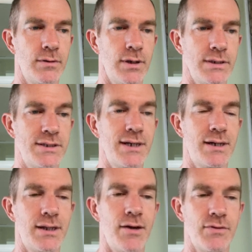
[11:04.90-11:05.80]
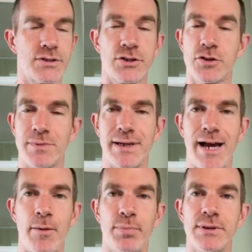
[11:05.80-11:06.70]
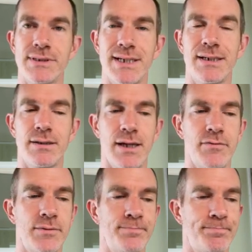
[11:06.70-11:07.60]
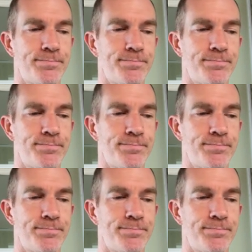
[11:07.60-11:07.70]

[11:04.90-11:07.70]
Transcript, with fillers: uh, 10 and 11, excuse me, output 10 and 11,